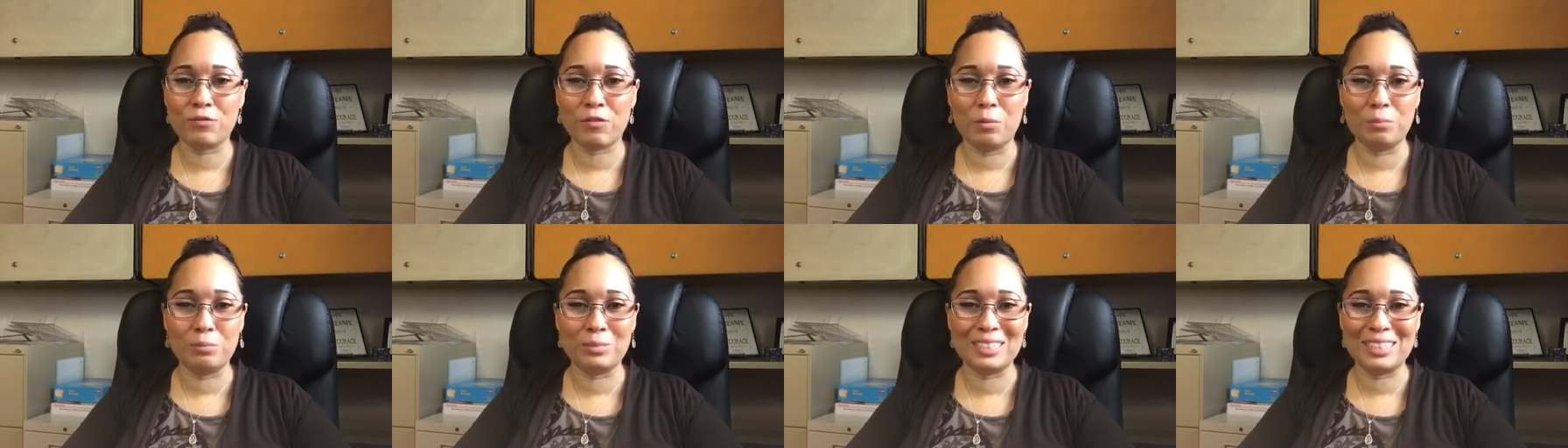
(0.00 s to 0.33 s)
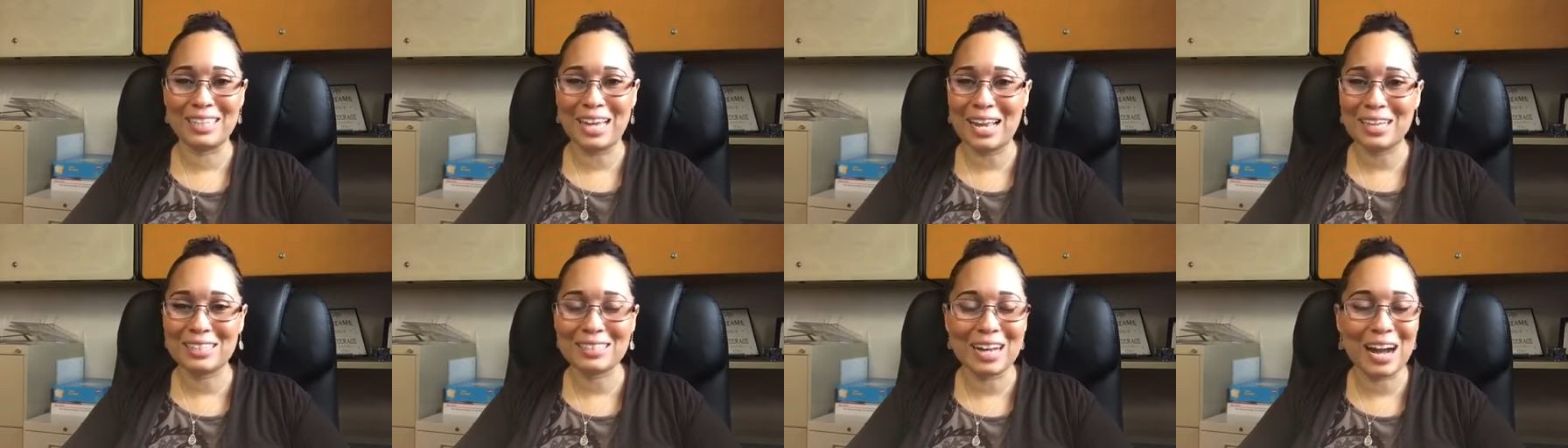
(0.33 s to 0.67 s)
from
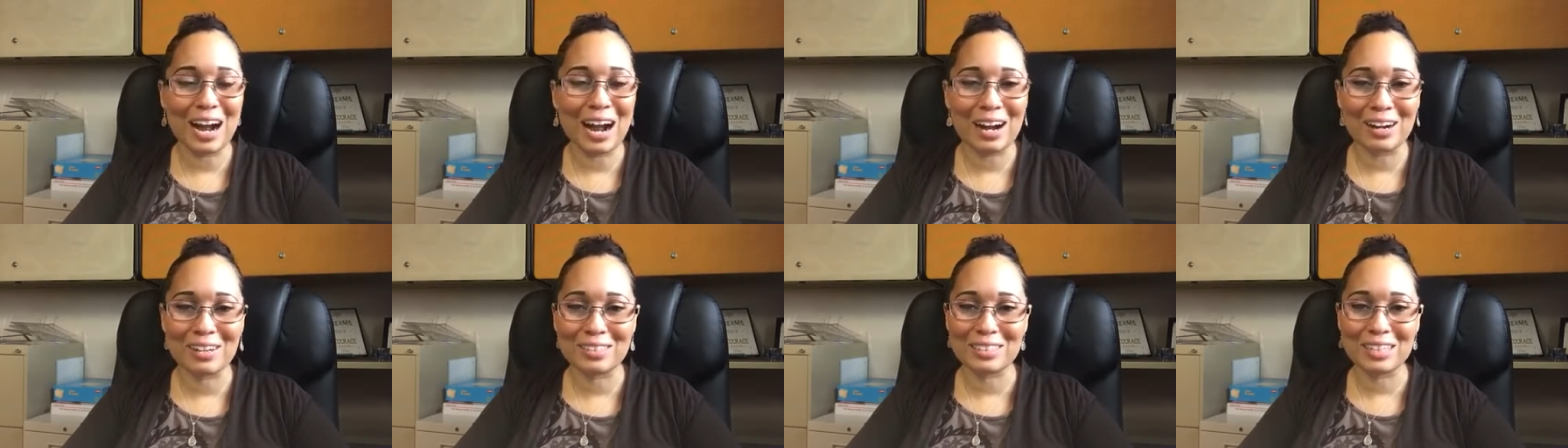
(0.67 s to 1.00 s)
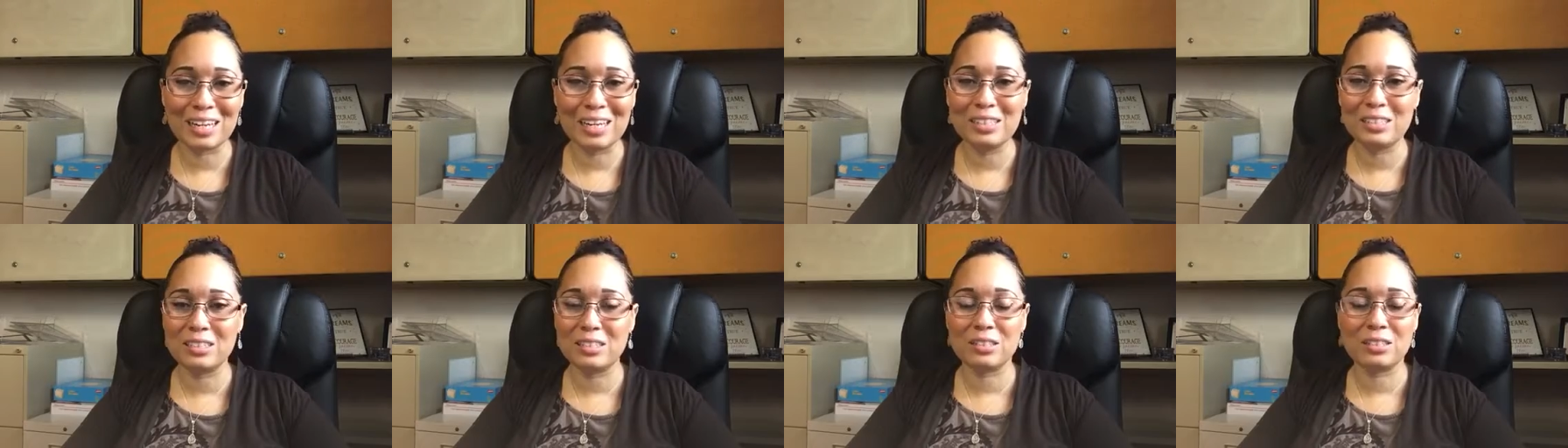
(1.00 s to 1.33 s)
satire
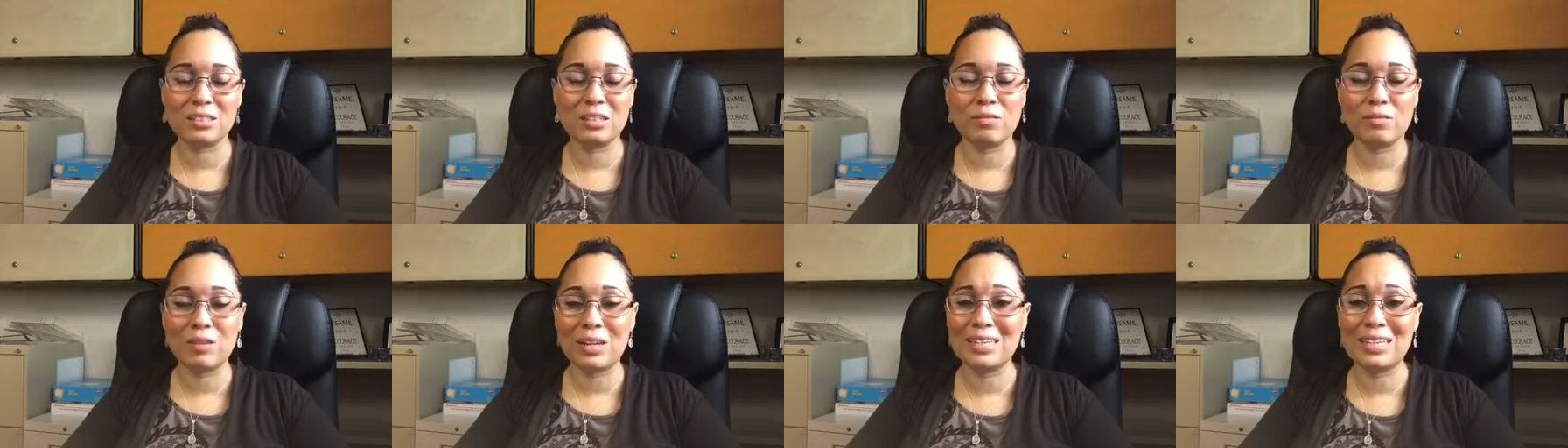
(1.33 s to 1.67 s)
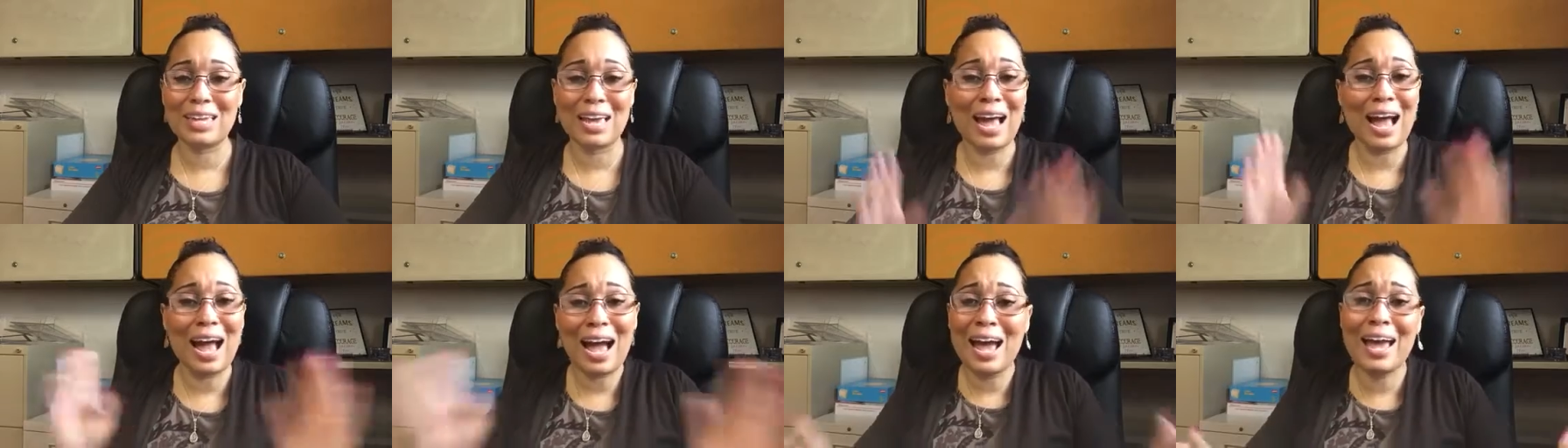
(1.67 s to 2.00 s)
sites and stuff like that.